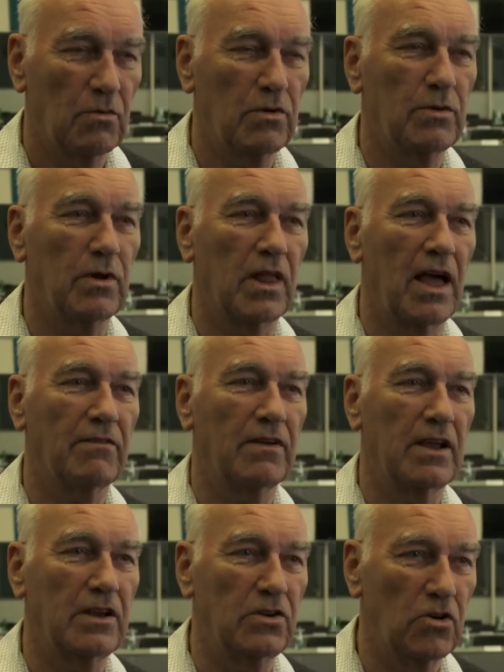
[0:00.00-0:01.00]
we will have
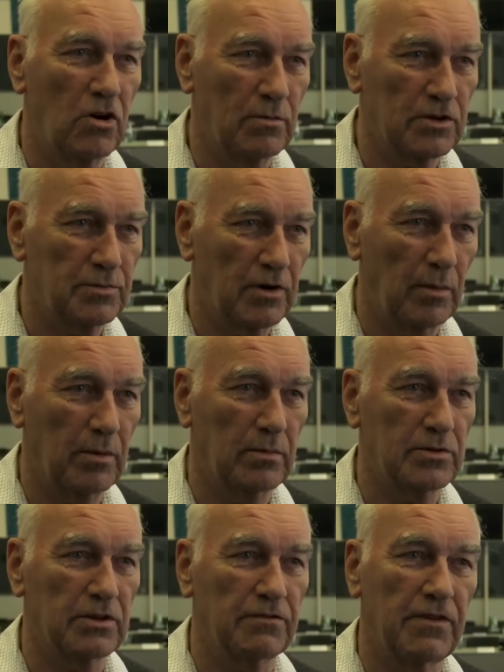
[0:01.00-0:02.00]
enormous
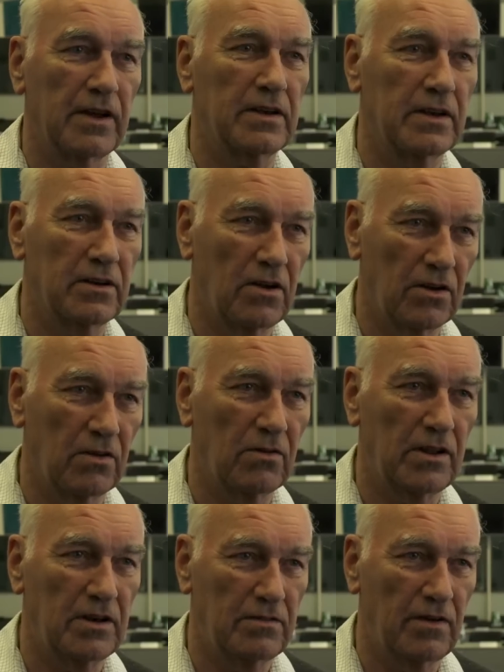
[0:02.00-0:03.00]
problems affecting not
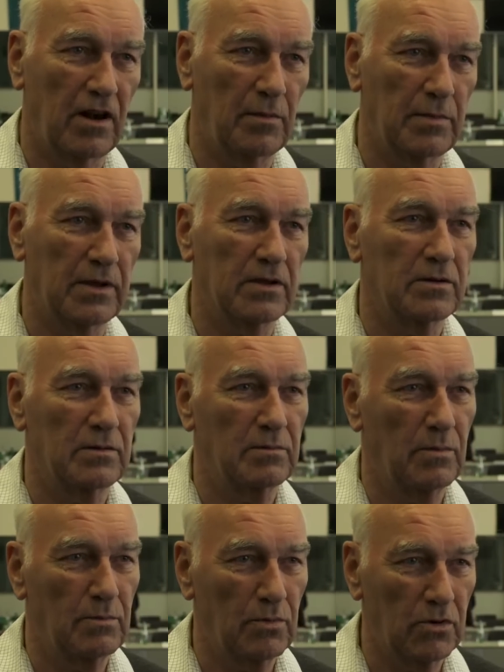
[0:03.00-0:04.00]
only developing and
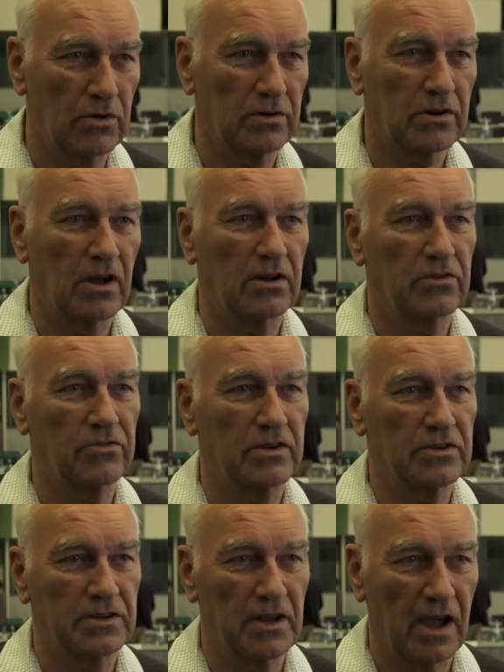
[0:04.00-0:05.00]
poor
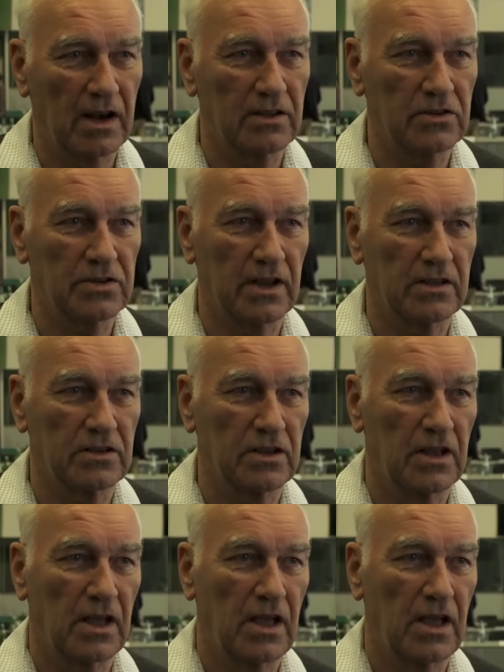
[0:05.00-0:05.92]
countries and island states,